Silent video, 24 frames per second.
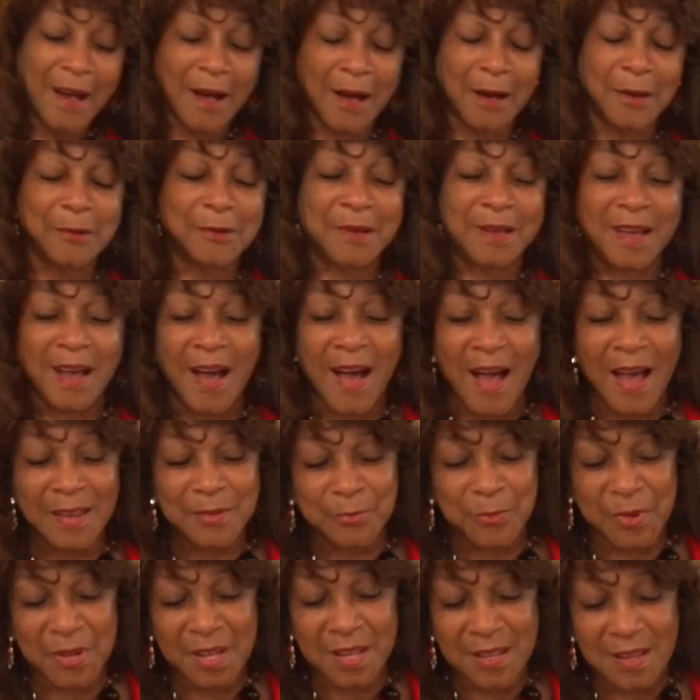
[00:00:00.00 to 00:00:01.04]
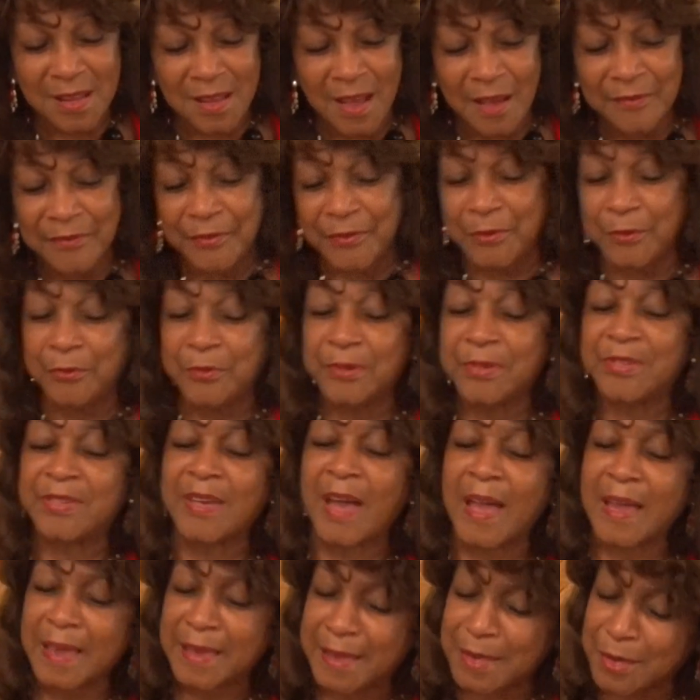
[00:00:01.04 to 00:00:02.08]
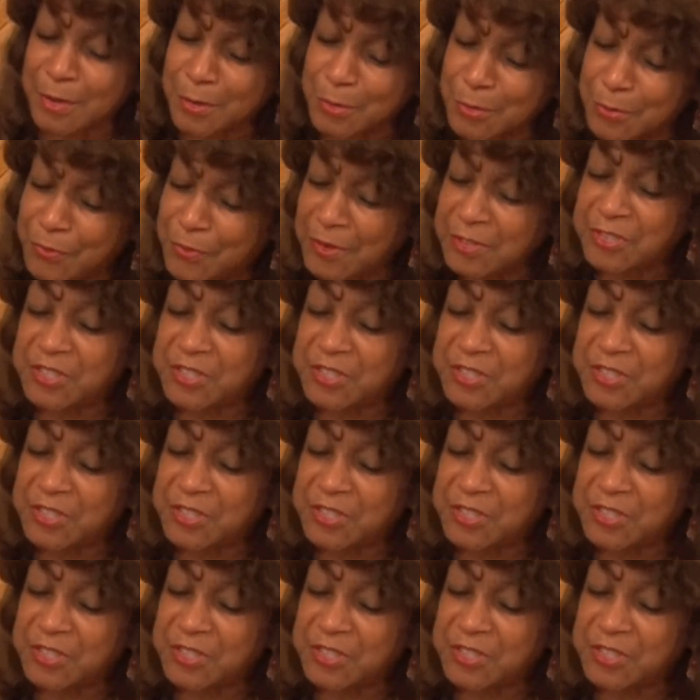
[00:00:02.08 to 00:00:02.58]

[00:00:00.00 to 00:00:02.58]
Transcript: Oh God, we love you. Thank you for